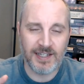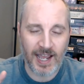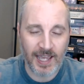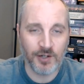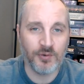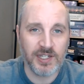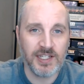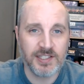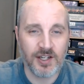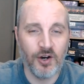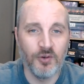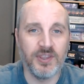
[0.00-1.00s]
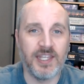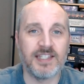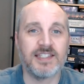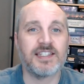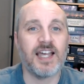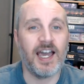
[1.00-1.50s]
I don't need to own
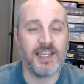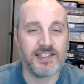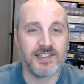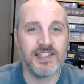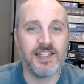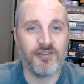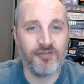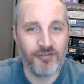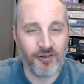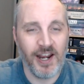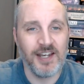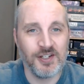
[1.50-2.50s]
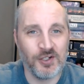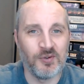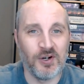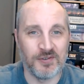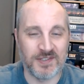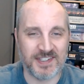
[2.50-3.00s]
this, I just need a friend
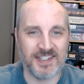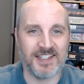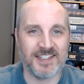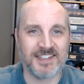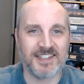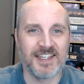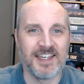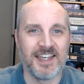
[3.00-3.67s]
who owns this.